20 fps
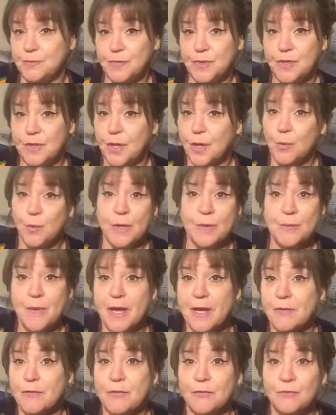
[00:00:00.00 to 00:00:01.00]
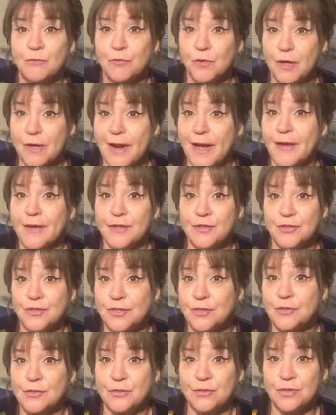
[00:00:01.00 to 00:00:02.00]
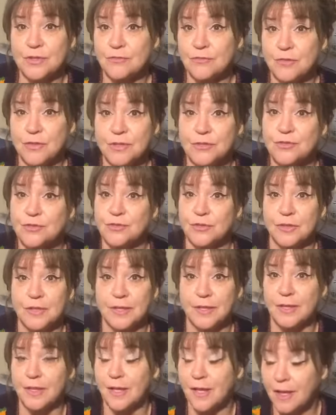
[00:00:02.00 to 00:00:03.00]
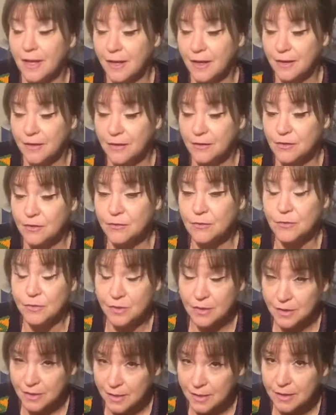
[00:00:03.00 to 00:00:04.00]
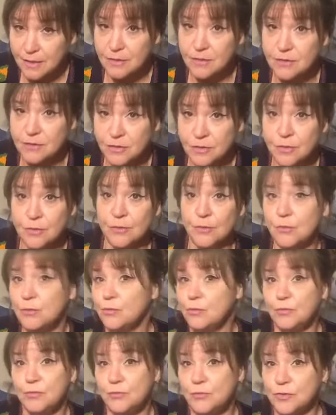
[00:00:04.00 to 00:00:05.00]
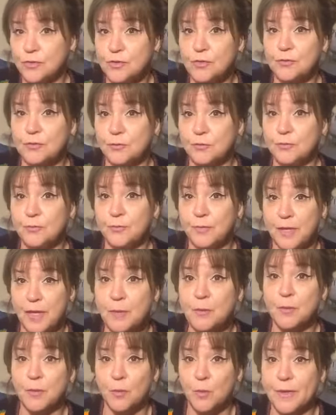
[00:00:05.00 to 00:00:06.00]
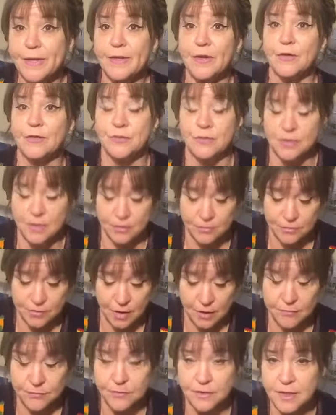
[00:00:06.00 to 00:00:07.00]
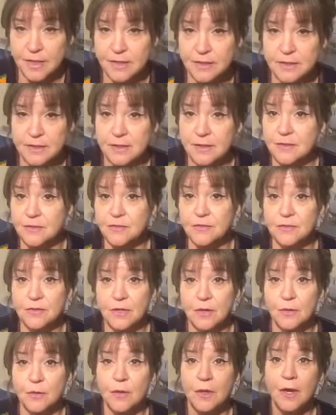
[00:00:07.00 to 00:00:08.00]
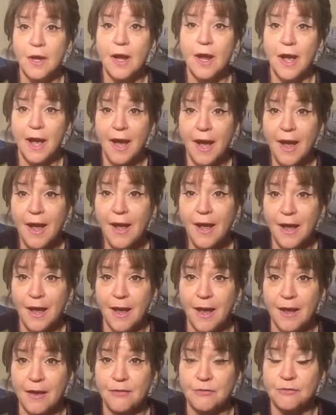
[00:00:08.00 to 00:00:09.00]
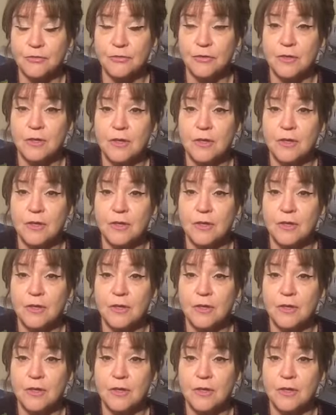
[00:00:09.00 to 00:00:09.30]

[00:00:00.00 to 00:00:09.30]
you know, we may run out of juice eventually and need to just be able to wean ourselves off nicotine. So I have